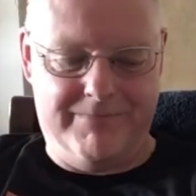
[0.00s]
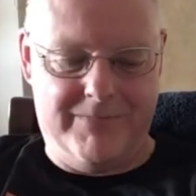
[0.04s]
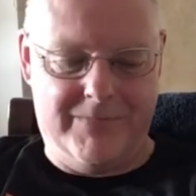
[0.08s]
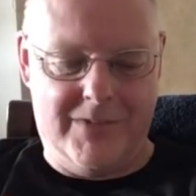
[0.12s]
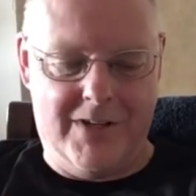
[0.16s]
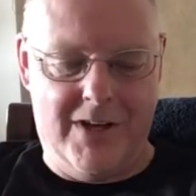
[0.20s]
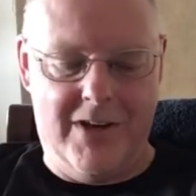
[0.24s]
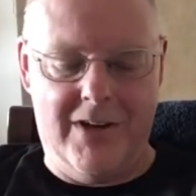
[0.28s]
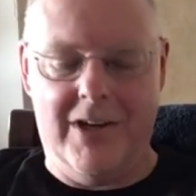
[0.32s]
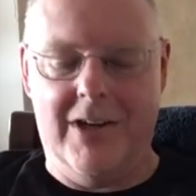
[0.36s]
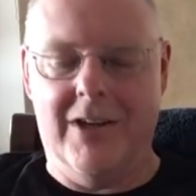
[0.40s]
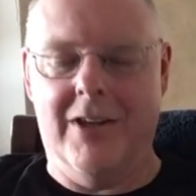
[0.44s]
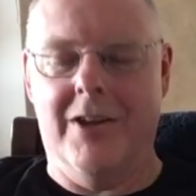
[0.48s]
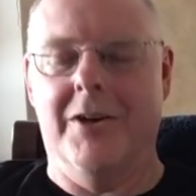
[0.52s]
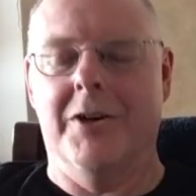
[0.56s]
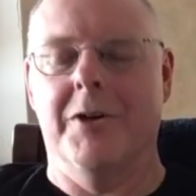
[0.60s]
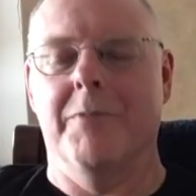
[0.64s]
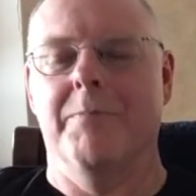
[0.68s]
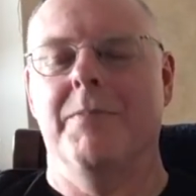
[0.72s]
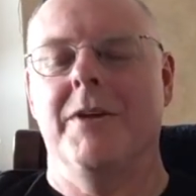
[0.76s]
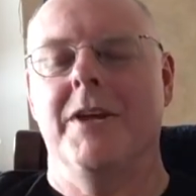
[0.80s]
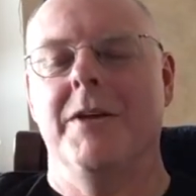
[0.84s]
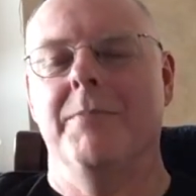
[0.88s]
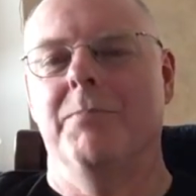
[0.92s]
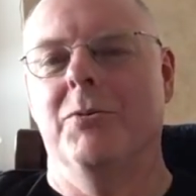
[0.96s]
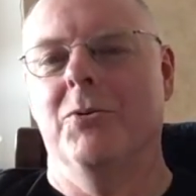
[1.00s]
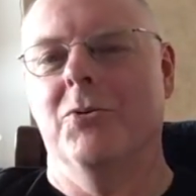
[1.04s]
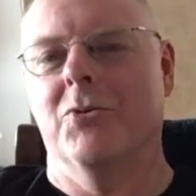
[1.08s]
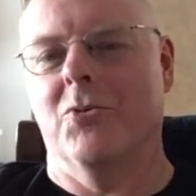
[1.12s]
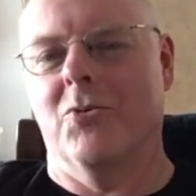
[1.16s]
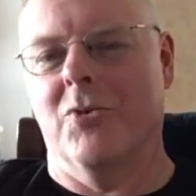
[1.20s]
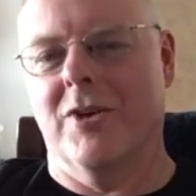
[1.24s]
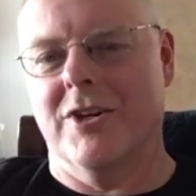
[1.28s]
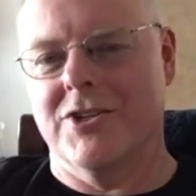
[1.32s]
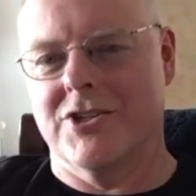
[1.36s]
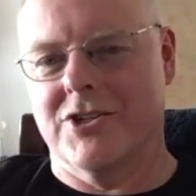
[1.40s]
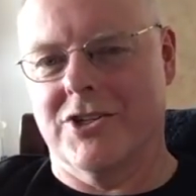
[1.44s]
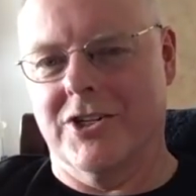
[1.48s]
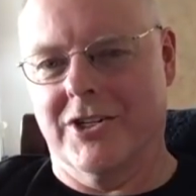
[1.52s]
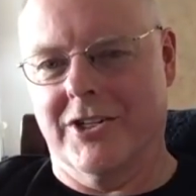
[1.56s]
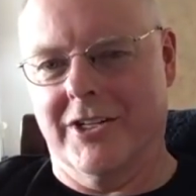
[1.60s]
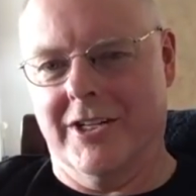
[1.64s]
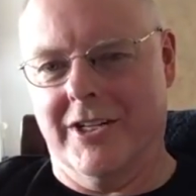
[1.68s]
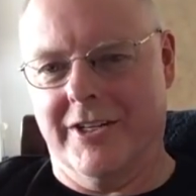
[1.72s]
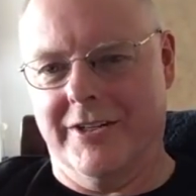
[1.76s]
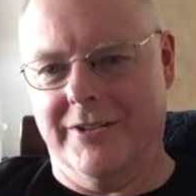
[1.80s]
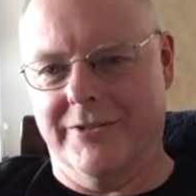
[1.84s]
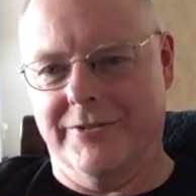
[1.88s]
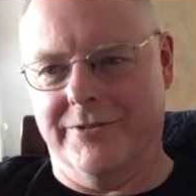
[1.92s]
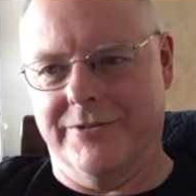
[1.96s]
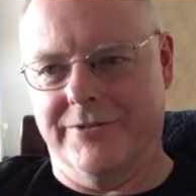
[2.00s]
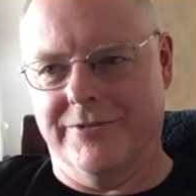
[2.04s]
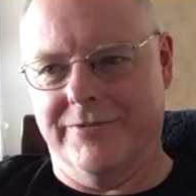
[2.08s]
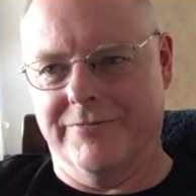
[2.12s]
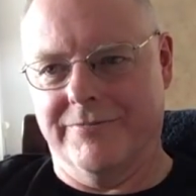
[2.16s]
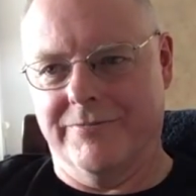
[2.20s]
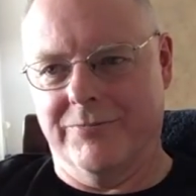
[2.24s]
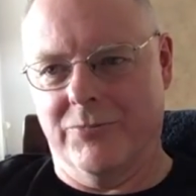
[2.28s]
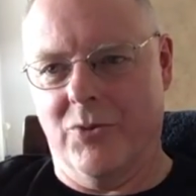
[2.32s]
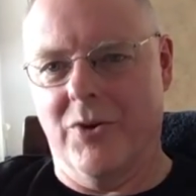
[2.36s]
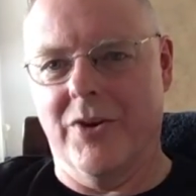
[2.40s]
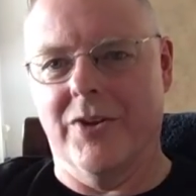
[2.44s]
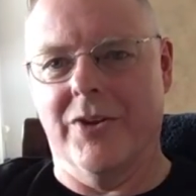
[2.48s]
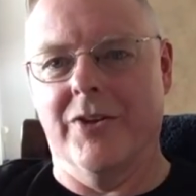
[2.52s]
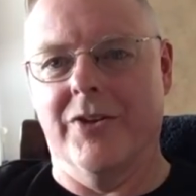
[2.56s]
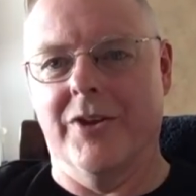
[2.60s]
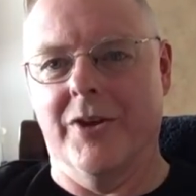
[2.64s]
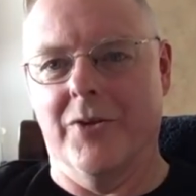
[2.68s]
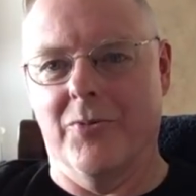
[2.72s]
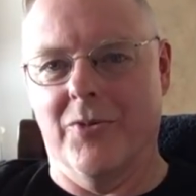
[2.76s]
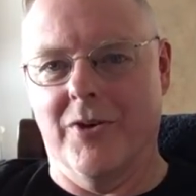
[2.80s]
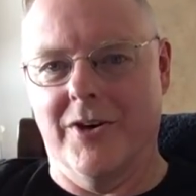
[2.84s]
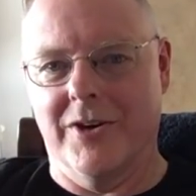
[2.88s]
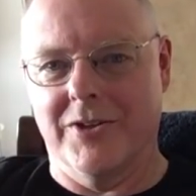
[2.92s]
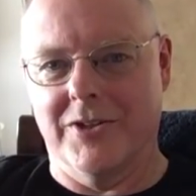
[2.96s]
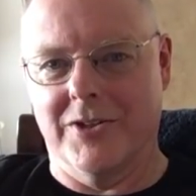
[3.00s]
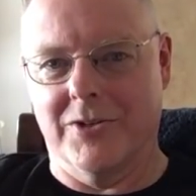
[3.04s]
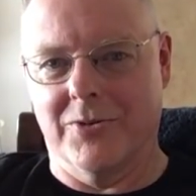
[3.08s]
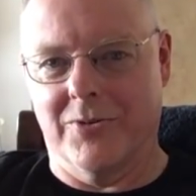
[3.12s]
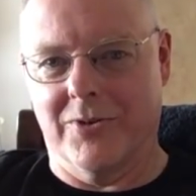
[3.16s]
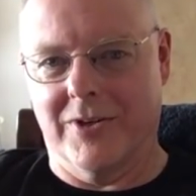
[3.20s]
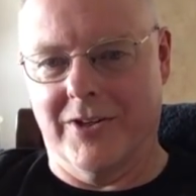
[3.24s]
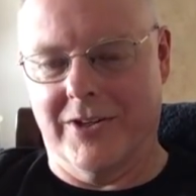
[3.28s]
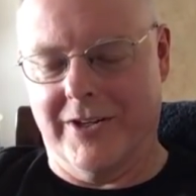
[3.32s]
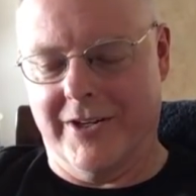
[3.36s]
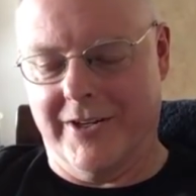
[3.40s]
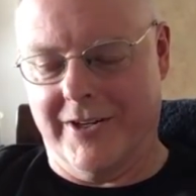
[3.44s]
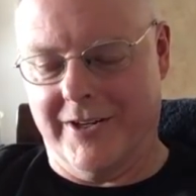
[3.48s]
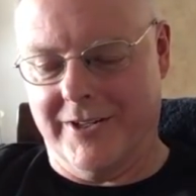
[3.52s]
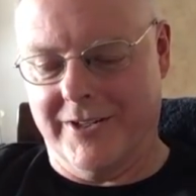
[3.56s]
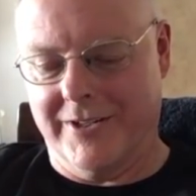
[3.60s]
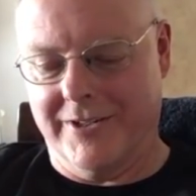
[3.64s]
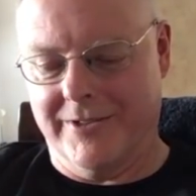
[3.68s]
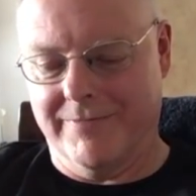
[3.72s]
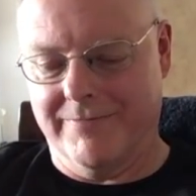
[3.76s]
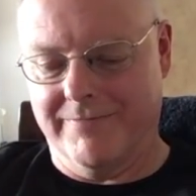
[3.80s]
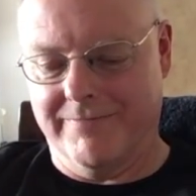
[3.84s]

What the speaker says: Not a lot of people question love, whether they want to or not.